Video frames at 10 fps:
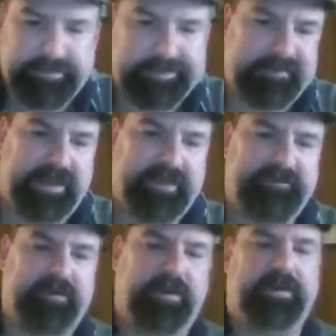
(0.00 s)
Penny
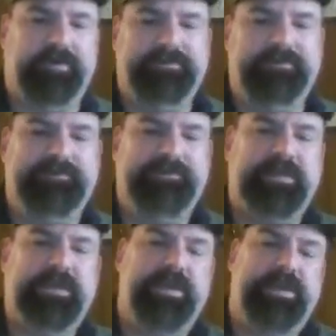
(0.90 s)
for her.
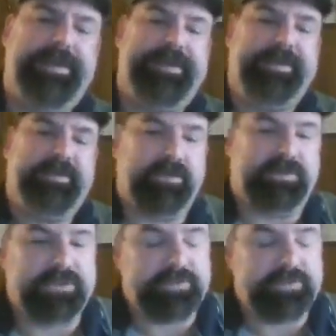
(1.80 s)
You're 2